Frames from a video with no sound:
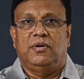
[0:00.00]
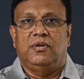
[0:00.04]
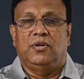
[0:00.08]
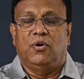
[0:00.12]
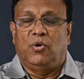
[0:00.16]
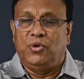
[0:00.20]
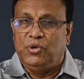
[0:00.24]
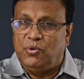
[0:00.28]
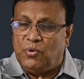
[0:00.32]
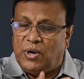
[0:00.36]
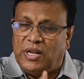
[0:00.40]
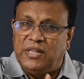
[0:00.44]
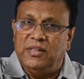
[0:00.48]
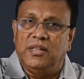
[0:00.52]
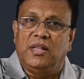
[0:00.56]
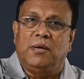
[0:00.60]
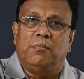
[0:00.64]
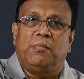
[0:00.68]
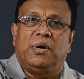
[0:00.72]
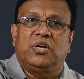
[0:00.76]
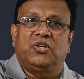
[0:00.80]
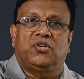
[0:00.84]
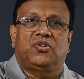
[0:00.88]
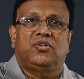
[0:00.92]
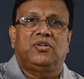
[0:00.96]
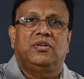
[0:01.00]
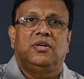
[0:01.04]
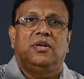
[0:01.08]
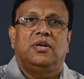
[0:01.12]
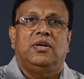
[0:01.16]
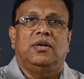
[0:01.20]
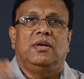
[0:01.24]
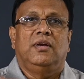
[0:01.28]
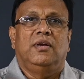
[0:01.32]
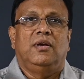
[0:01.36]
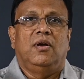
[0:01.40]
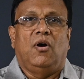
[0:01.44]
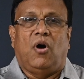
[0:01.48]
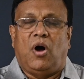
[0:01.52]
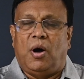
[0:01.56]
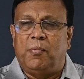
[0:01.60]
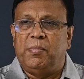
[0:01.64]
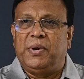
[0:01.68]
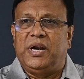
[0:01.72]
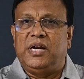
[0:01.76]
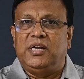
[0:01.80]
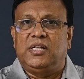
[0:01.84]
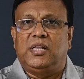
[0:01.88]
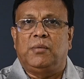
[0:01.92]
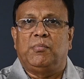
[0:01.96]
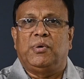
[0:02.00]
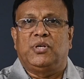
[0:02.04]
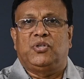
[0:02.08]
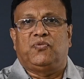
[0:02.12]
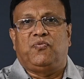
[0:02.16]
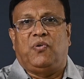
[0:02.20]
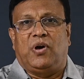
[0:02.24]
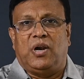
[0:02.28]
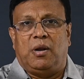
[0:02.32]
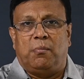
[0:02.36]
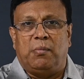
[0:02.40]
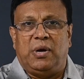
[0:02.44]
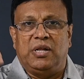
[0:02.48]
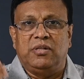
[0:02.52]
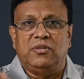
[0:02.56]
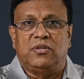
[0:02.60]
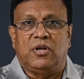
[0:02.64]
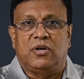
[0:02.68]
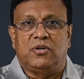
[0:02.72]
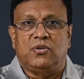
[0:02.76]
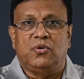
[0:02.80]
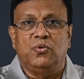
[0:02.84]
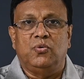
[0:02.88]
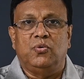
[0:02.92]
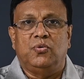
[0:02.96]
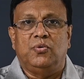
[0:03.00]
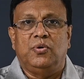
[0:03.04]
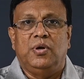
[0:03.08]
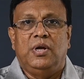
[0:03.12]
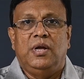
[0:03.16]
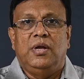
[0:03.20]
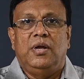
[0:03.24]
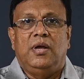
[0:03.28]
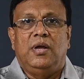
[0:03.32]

Now, you run the bus, operate the bus for a month or two